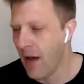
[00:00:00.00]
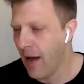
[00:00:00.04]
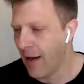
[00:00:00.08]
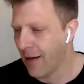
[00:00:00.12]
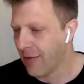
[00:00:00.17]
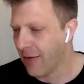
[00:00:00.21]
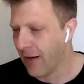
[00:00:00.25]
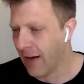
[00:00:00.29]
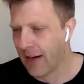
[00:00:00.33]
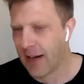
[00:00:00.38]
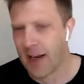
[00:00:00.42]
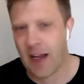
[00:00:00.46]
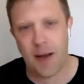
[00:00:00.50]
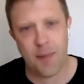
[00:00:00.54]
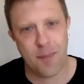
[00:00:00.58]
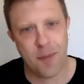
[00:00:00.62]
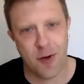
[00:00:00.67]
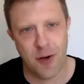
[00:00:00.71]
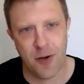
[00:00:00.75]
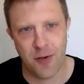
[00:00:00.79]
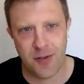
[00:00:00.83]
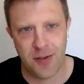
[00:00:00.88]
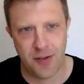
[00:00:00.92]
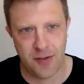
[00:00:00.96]
a credit card
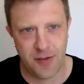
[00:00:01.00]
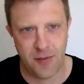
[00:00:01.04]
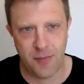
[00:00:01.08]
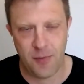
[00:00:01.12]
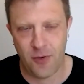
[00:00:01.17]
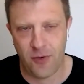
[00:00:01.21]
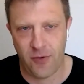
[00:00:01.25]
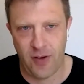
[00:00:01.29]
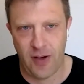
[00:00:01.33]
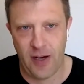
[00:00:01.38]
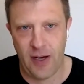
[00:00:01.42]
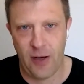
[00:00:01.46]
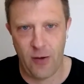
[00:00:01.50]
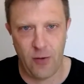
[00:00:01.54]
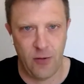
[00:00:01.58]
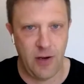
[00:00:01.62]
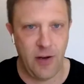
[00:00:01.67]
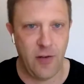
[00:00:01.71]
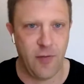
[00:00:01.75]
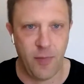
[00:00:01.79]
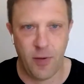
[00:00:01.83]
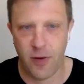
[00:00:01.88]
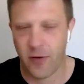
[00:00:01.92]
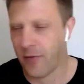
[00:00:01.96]
processing machine or
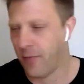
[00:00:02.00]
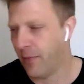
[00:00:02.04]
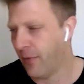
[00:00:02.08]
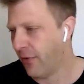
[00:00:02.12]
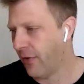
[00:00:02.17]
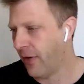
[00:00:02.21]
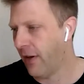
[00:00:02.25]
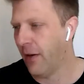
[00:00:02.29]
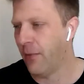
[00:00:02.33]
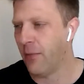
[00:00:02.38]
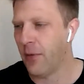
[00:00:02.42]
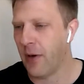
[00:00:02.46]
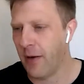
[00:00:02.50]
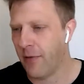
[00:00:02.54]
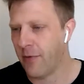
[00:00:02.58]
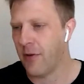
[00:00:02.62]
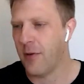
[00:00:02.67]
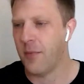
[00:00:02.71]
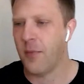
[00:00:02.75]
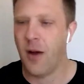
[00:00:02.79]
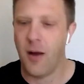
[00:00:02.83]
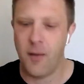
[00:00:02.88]
an FPOS machine, whatever it